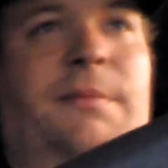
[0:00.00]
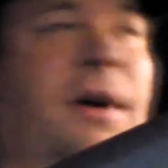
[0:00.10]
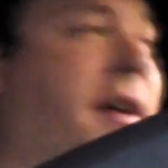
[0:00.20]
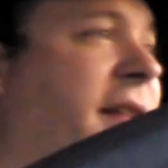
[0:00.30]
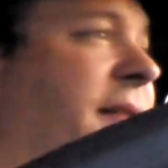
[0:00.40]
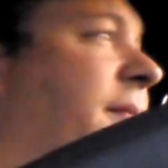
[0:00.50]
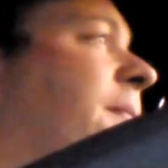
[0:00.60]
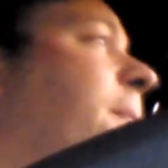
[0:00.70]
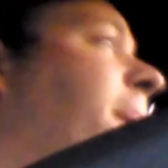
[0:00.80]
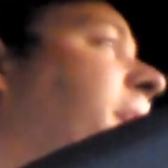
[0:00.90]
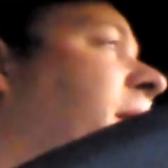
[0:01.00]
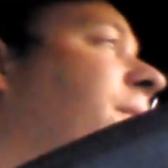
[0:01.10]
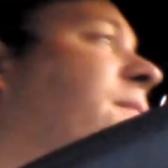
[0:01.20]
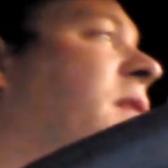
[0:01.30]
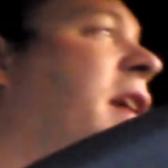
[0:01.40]
But
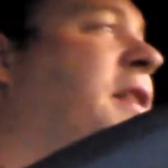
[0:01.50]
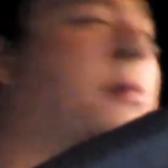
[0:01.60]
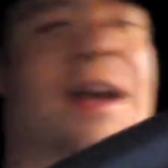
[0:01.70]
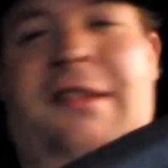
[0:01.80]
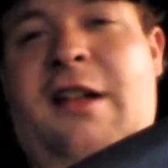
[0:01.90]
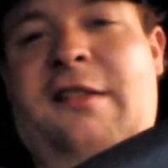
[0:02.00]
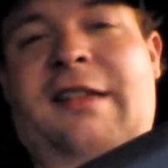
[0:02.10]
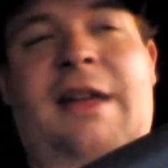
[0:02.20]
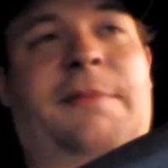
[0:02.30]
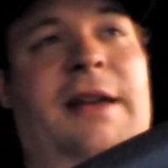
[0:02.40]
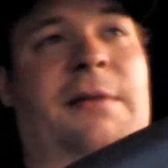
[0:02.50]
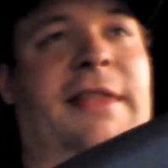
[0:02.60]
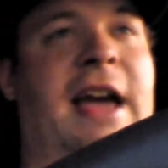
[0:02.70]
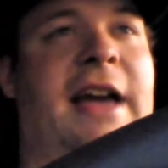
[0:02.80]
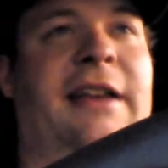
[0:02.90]
either way, it's all the same thing
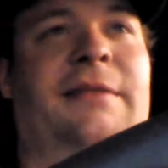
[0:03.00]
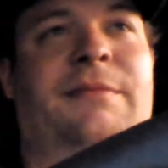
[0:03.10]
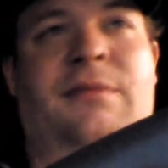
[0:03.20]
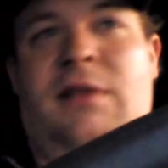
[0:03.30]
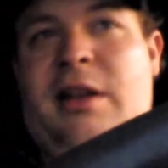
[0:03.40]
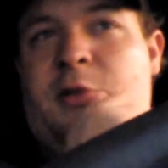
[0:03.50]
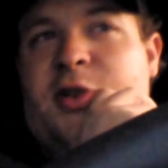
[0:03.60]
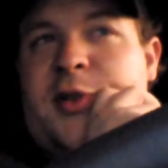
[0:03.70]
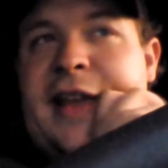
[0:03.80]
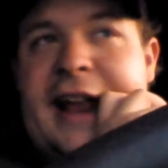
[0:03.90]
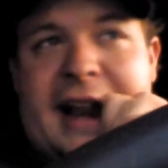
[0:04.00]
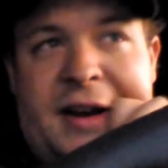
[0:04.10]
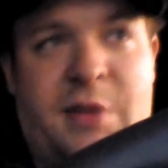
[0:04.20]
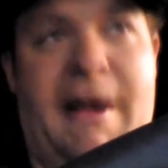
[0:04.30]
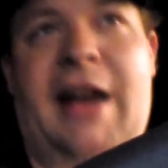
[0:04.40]
with that. You were doing that
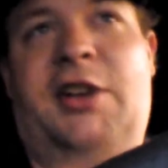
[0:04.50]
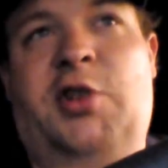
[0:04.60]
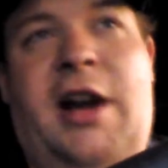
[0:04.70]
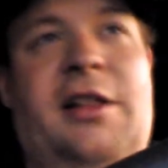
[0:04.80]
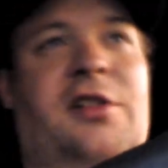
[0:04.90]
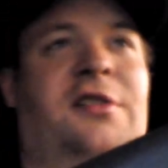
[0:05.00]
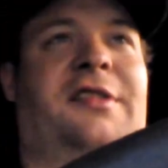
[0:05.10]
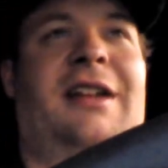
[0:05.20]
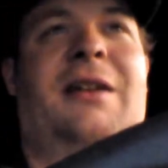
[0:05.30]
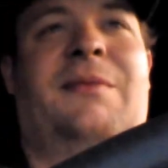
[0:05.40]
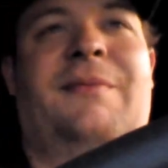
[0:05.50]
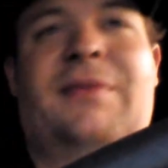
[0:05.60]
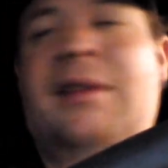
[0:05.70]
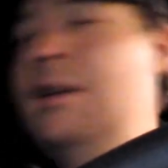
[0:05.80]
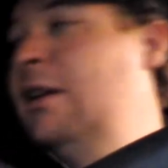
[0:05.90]
on pneumatic trailers.
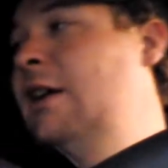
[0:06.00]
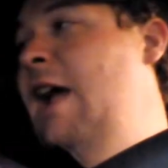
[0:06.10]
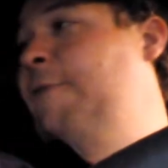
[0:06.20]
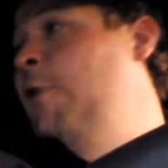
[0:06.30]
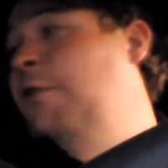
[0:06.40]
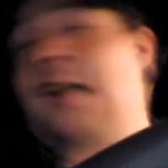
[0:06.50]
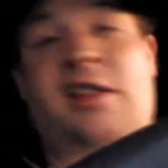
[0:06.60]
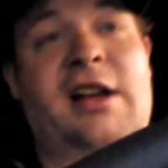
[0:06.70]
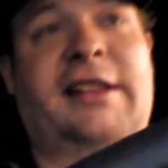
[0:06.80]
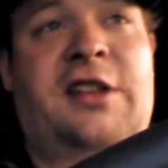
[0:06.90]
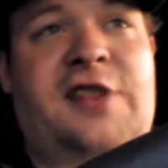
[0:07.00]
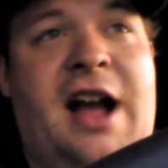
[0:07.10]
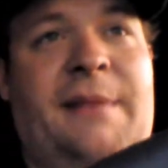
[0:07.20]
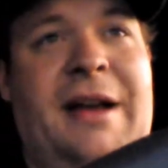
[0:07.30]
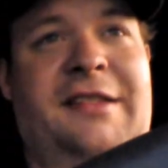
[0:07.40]
At first, I liked the
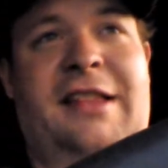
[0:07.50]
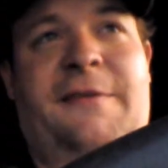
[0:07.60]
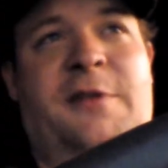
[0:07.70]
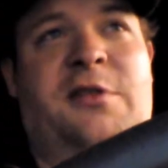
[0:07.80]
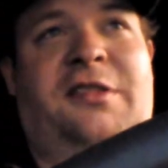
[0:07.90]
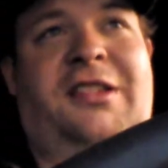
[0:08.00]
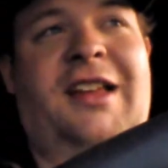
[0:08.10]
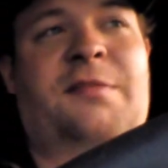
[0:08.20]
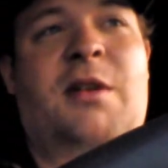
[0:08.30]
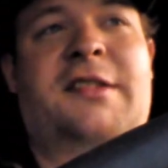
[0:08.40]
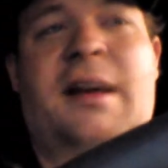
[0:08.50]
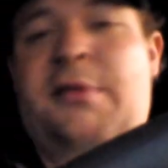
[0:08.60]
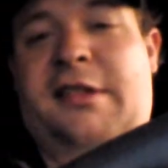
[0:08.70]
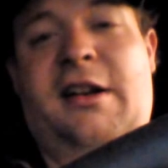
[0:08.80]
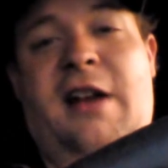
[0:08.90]
job. I'd say the first 6 months I
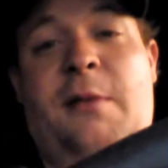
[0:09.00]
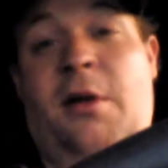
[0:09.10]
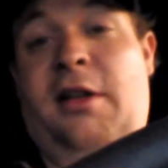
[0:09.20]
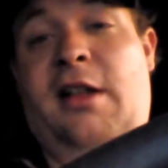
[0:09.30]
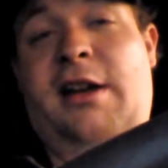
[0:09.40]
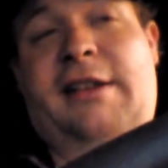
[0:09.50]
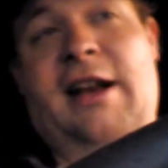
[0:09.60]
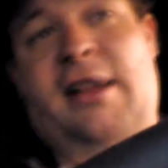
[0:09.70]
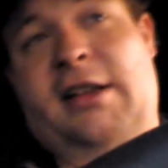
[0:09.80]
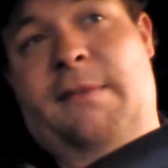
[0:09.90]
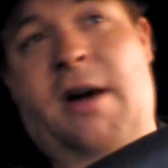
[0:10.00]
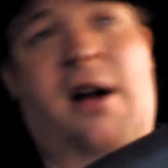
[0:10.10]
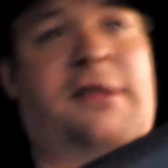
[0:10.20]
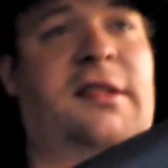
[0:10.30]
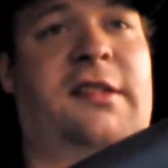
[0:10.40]
was there, I really liked it. I liked the
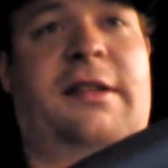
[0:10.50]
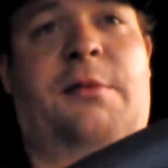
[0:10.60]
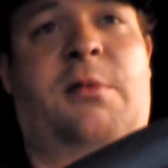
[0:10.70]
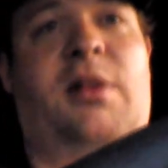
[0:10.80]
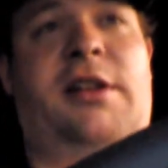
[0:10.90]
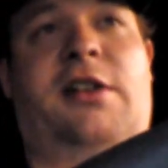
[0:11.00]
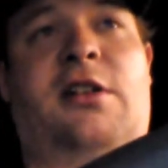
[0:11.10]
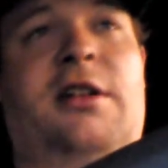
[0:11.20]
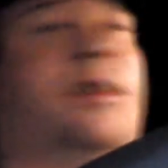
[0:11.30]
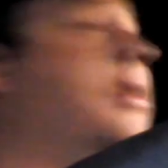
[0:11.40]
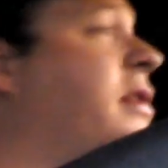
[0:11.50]
bosses. They were really good.